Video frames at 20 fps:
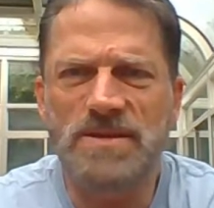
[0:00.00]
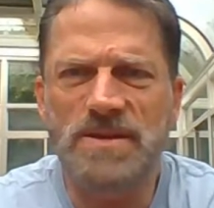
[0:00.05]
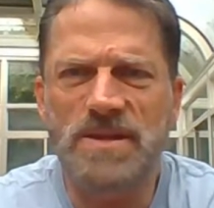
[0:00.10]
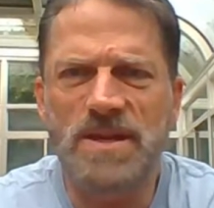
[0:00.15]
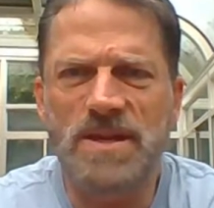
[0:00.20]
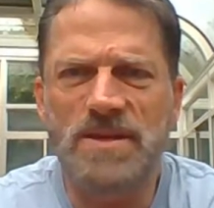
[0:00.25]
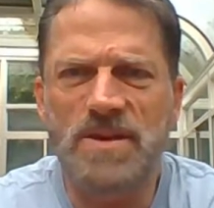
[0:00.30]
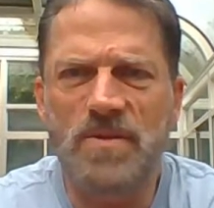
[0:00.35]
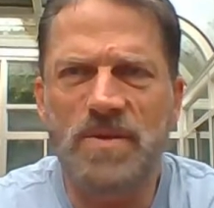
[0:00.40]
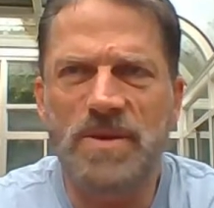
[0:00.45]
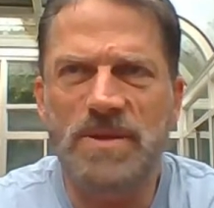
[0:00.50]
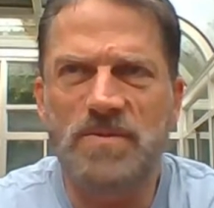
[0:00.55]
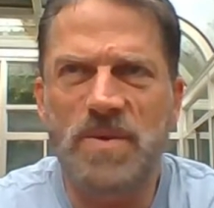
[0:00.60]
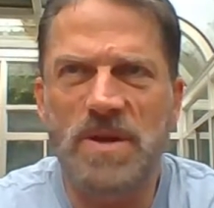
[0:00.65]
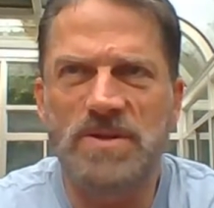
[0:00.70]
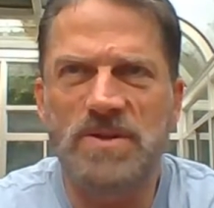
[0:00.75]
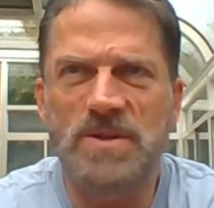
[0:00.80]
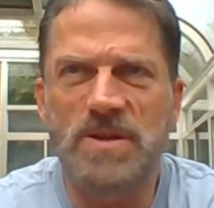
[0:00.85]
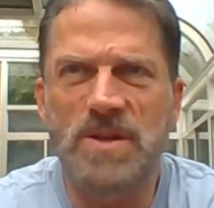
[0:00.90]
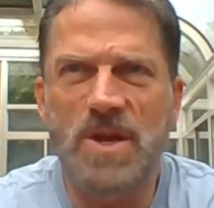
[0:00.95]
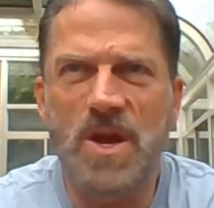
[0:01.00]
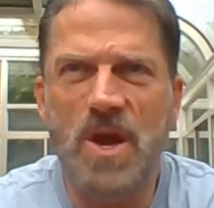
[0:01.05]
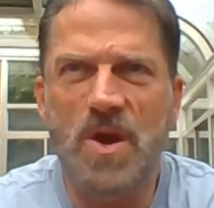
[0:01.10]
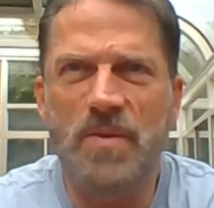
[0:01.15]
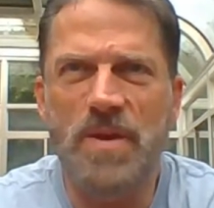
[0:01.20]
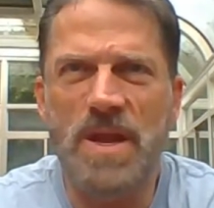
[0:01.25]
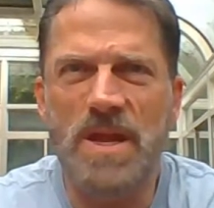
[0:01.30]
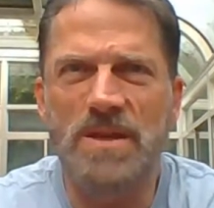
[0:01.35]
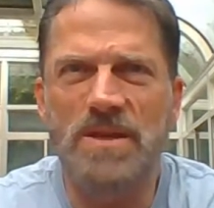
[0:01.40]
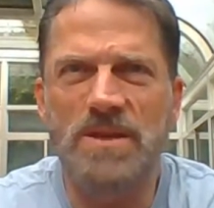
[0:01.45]
and I don't expect you to go
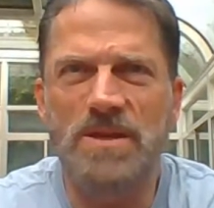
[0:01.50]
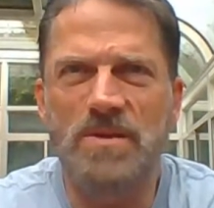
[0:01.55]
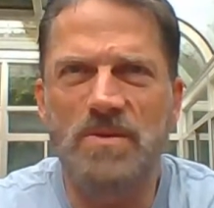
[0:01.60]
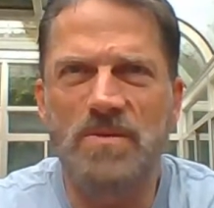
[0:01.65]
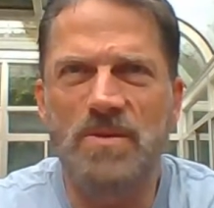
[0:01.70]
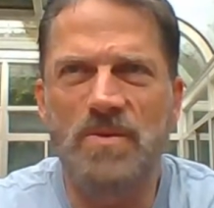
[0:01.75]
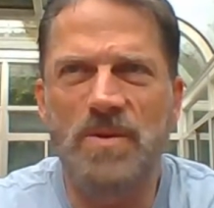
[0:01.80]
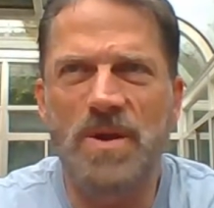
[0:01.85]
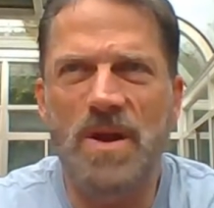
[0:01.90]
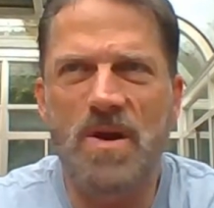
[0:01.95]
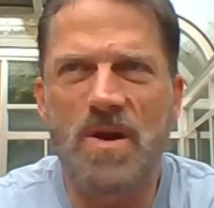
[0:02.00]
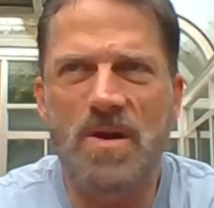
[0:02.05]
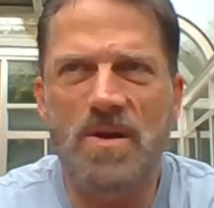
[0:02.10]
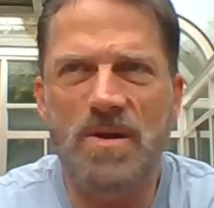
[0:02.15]
into doing R